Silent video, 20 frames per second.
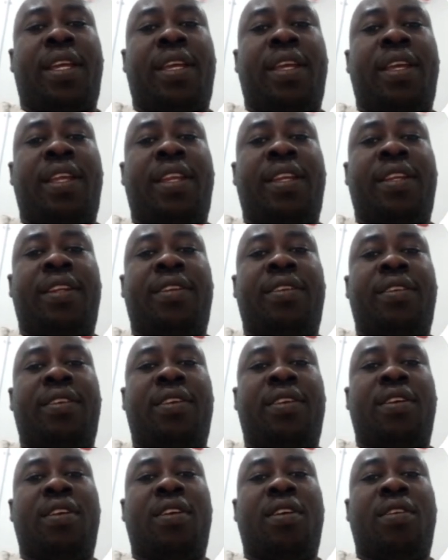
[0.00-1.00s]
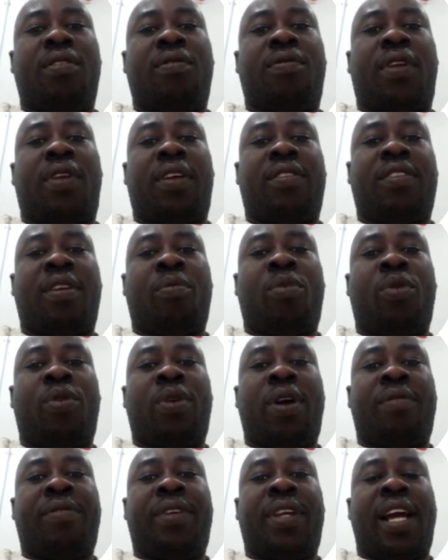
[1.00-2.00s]
in. For example, you're
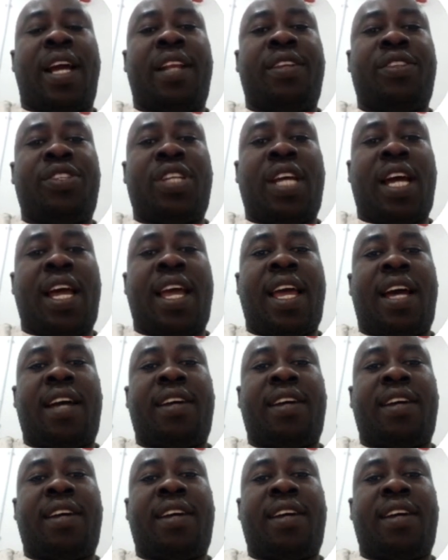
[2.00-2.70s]
having Al Shaya,